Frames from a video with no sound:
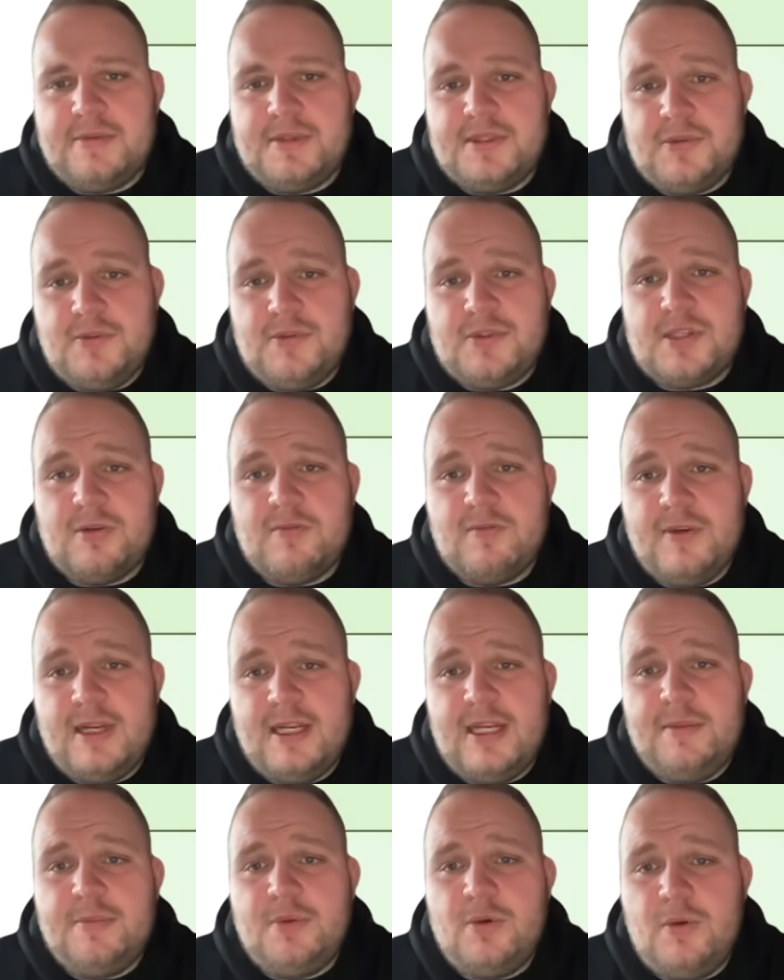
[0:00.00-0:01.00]
was also
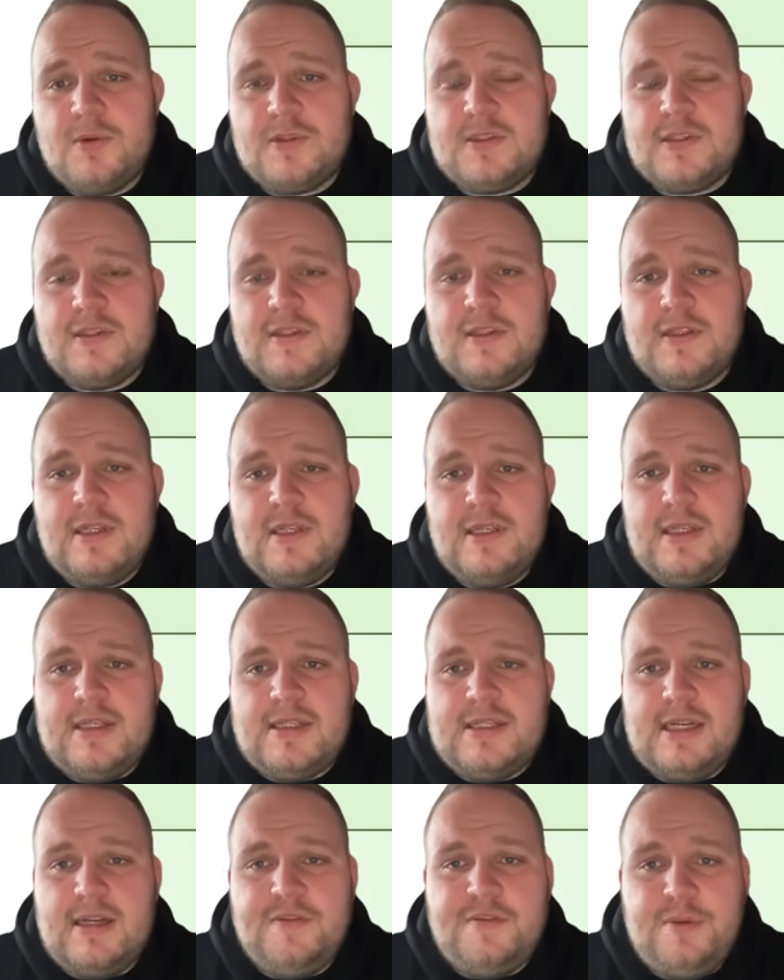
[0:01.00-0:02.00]
really important.
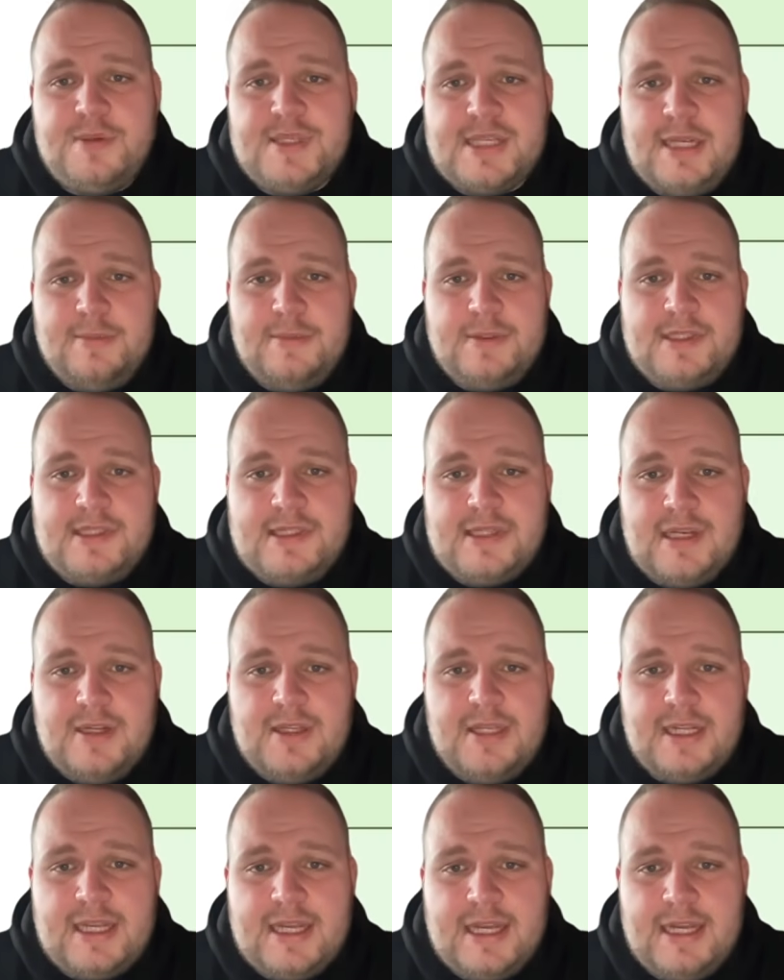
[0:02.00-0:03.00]
So if we was able to
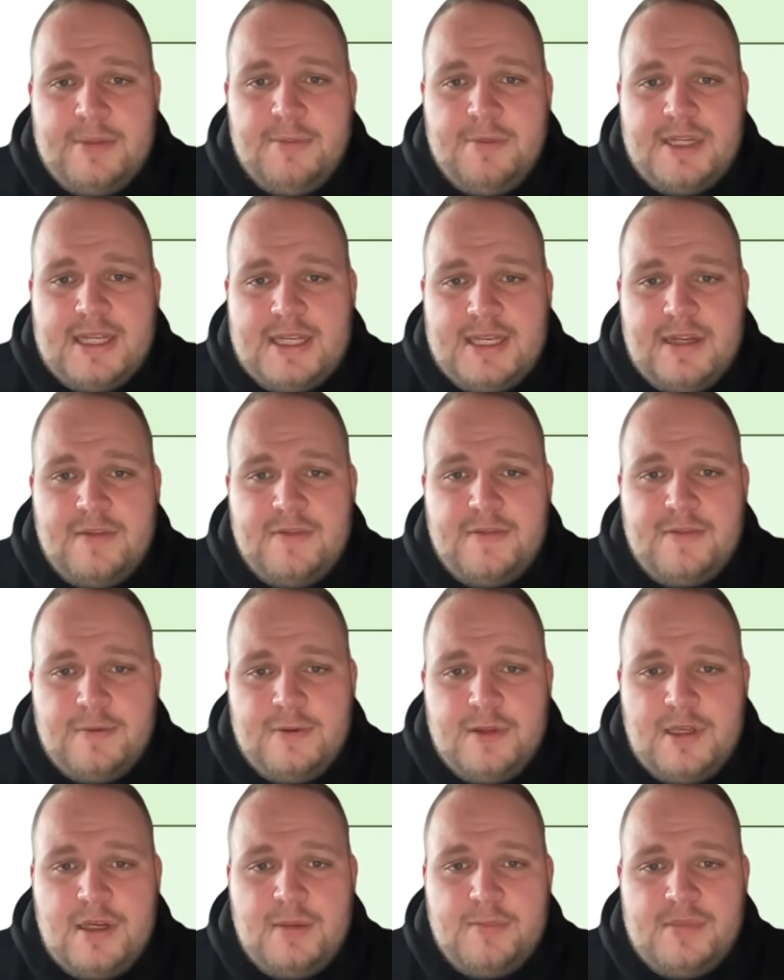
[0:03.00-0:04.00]
turn the game, we did it through
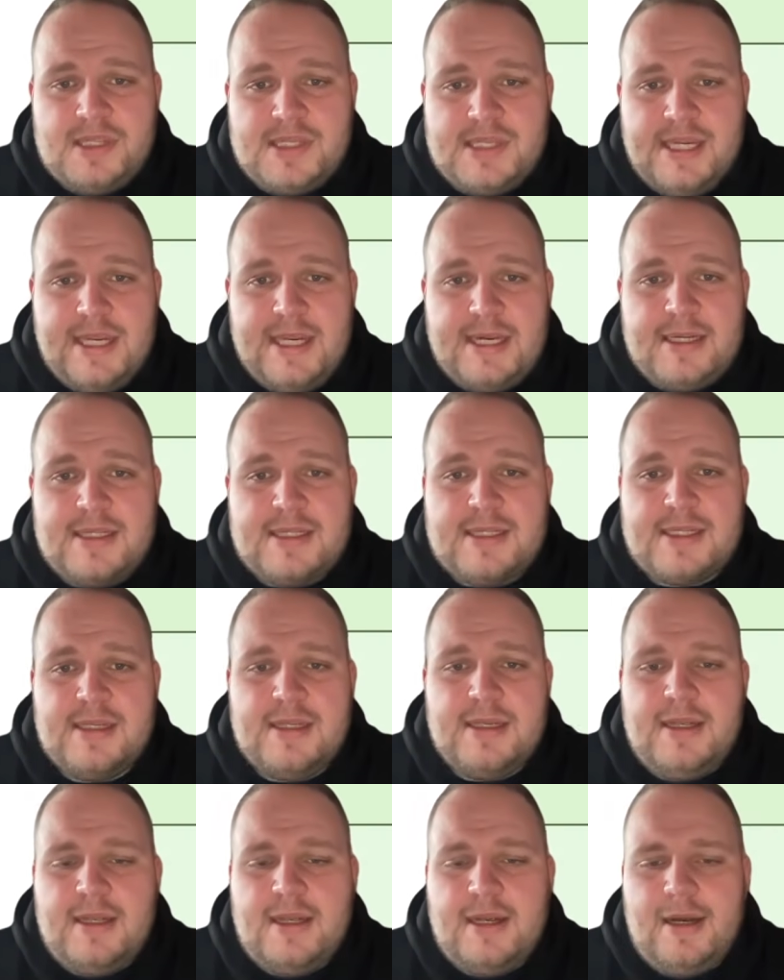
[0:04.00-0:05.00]
the number six,
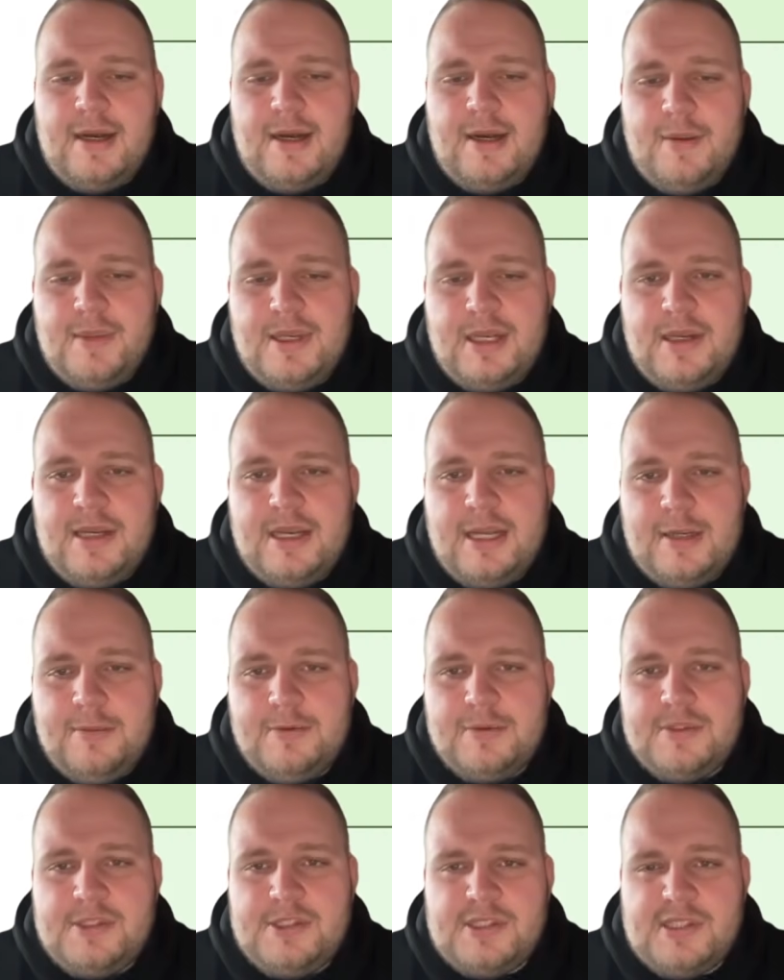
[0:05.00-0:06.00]
and then
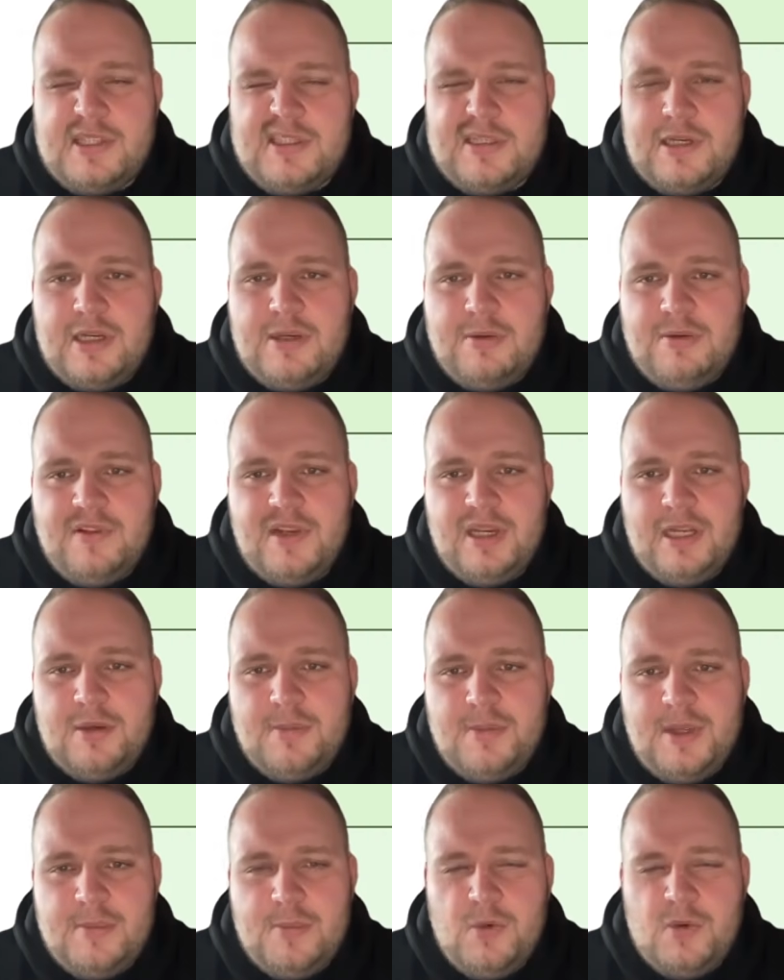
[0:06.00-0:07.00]
able just to turn it with a little
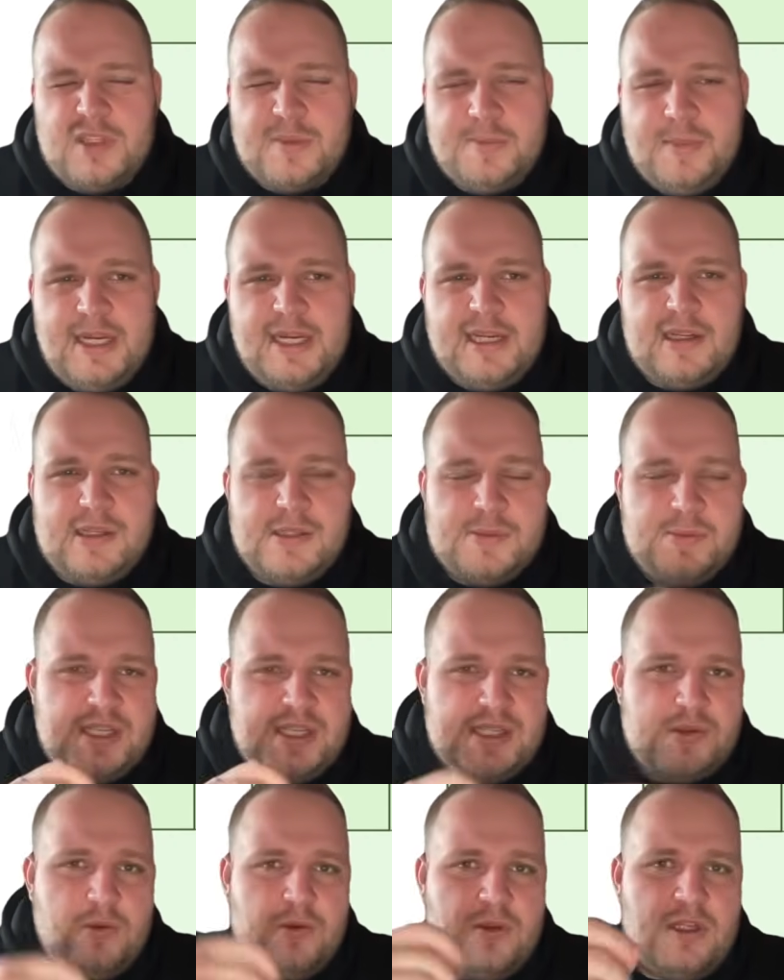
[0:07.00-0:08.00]
bit more speed, because we
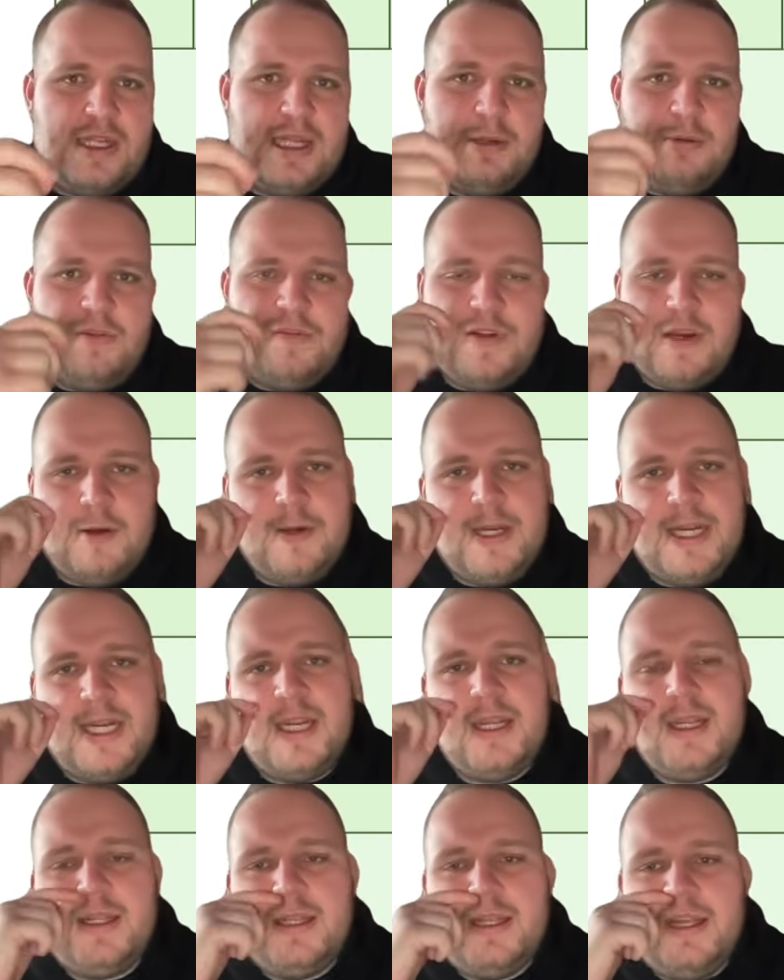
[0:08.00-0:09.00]
saw that they were very
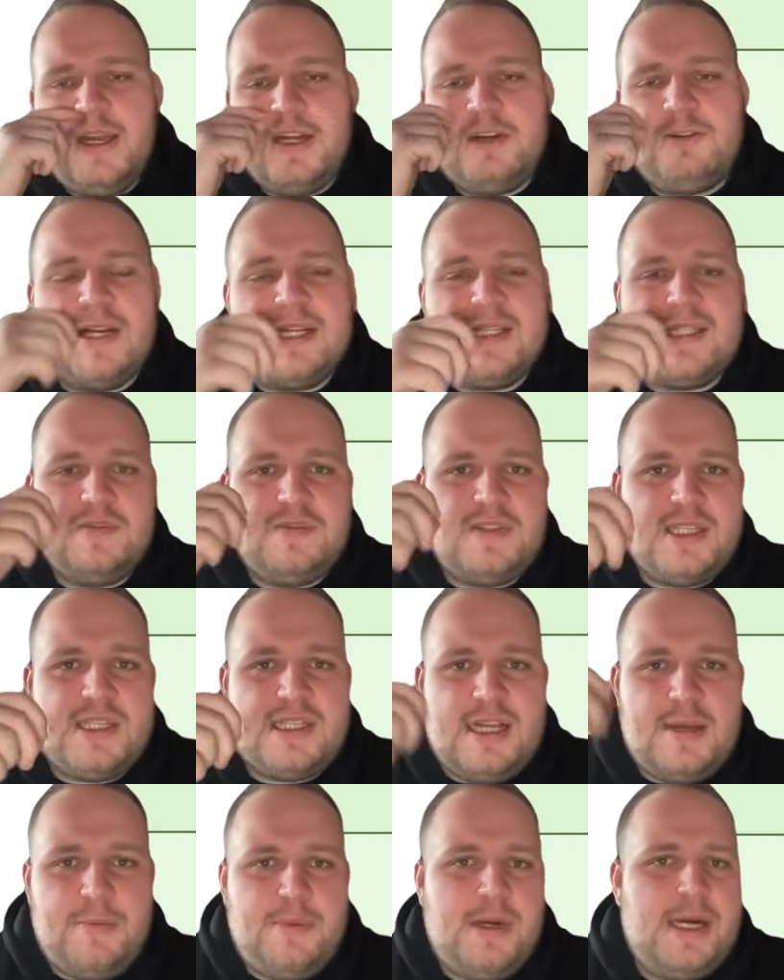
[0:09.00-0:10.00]
aggressive to
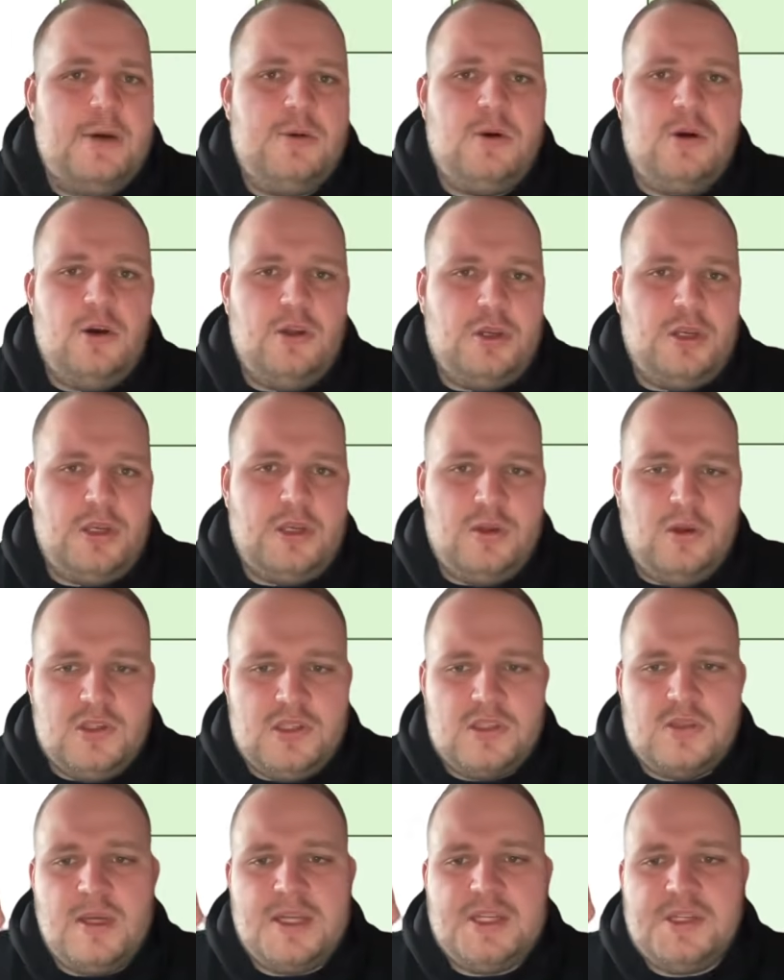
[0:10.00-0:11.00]
step out on
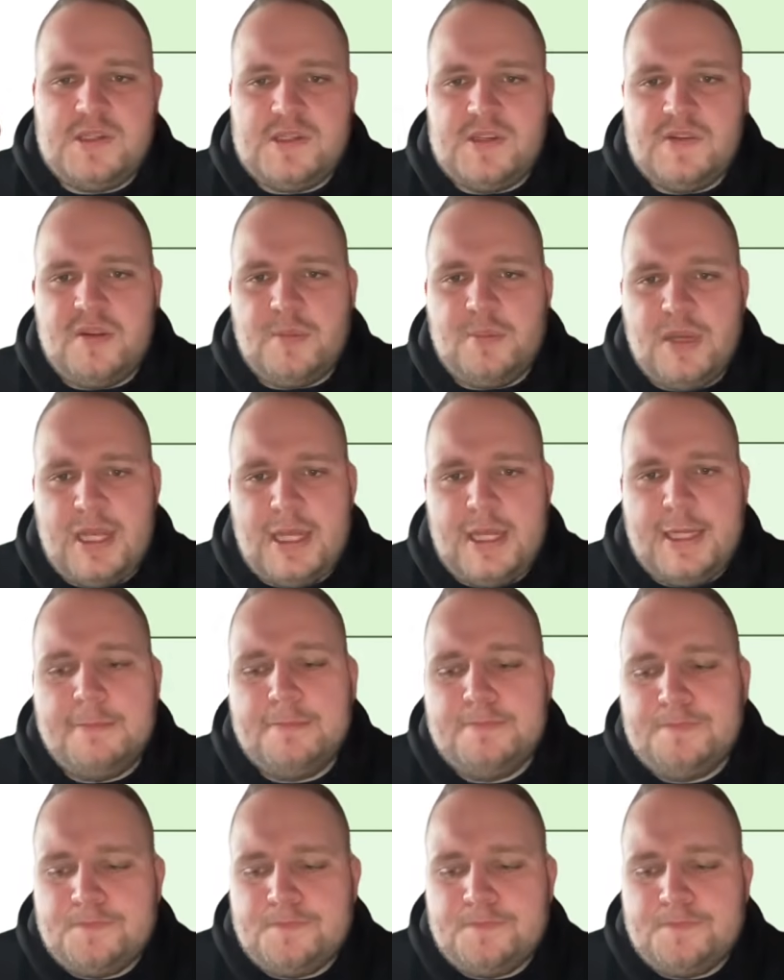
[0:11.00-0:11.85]
switches of the play.